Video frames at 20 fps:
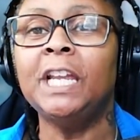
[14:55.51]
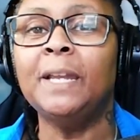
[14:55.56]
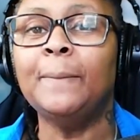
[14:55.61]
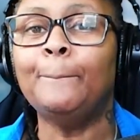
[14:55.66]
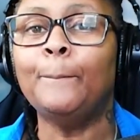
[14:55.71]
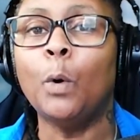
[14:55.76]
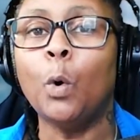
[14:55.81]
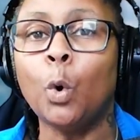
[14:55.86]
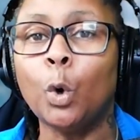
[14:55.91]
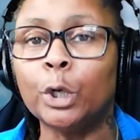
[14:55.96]

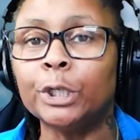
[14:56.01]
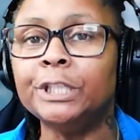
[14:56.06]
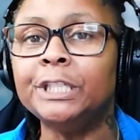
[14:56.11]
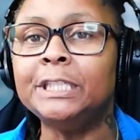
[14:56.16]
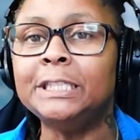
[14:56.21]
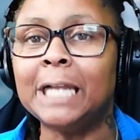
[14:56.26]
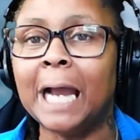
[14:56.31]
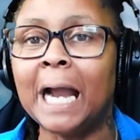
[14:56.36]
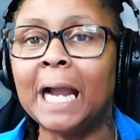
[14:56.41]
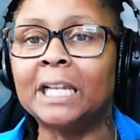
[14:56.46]

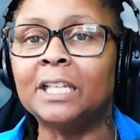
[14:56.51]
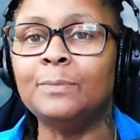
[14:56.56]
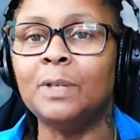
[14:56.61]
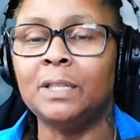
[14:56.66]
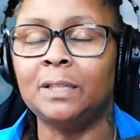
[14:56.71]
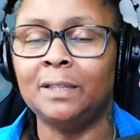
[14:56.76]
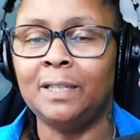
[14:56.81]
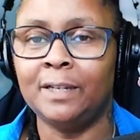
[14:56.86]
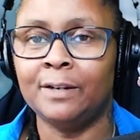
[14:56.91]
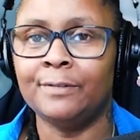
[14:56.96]
important
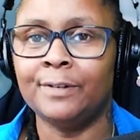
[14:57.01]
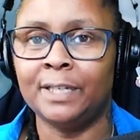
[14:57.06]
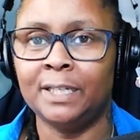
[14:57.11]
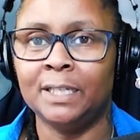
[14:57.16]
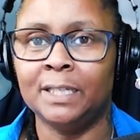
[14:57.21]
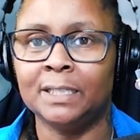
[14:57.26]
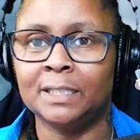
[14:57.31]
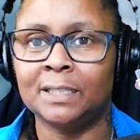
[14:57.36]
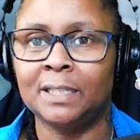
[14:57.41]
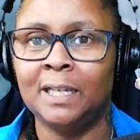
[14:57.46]
document there
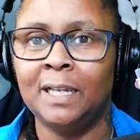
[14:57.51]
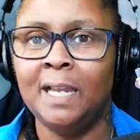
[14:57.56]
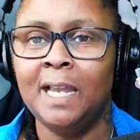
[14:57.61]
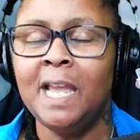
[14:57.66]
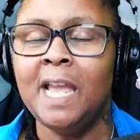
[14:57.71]
is.